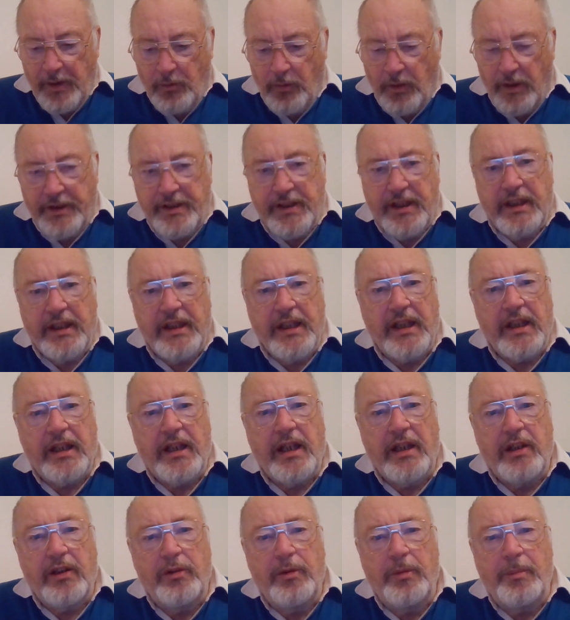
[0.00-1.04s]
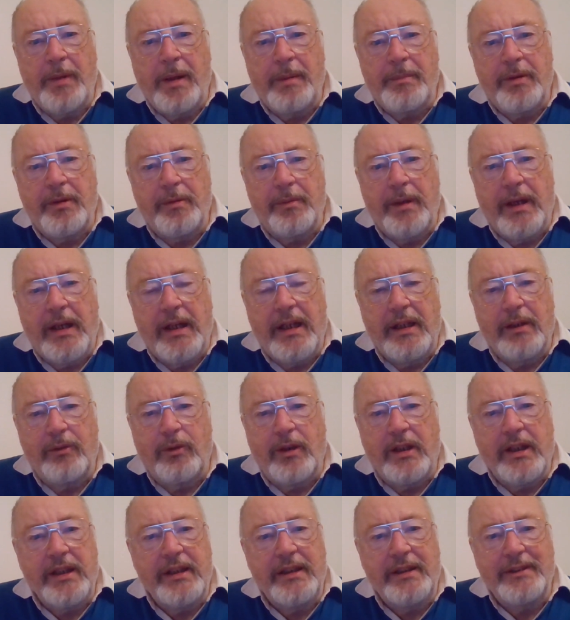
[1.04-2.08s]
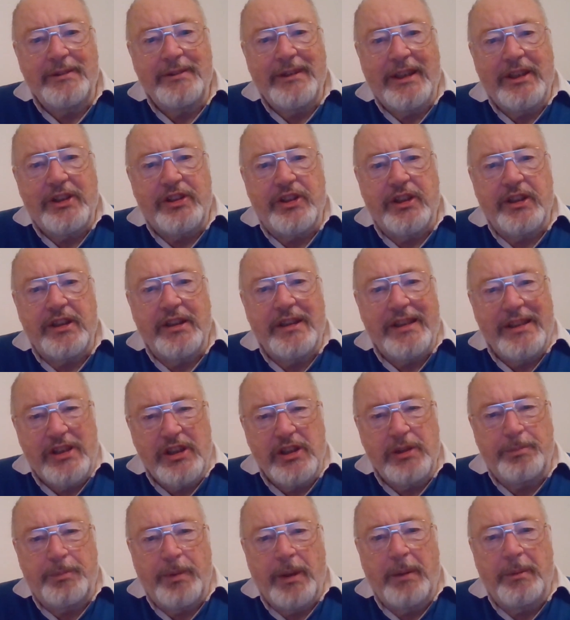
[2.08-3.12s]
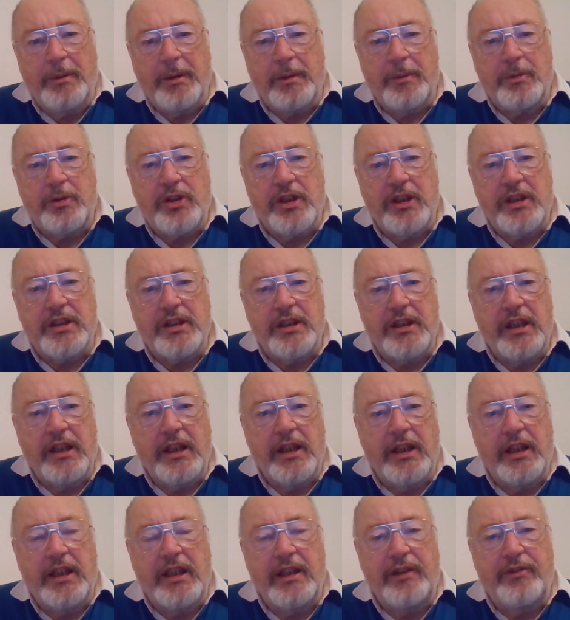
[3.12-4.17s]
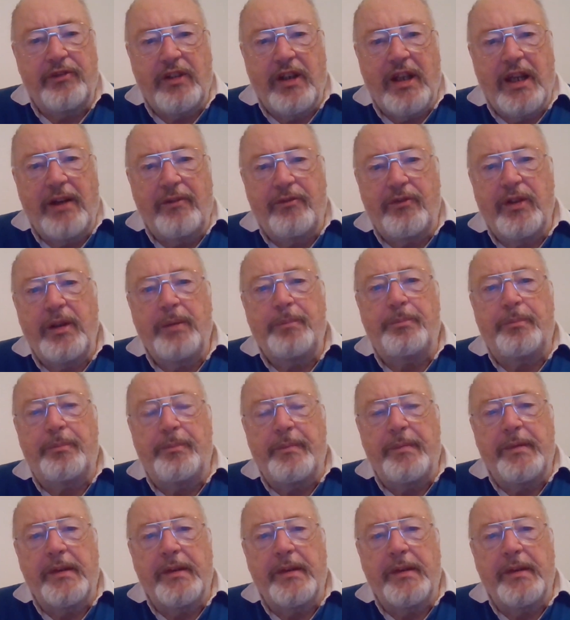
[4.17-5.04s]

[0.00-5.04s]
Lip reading: One thing you've got to remember, Wayne, is that this is Birmingham City, and if every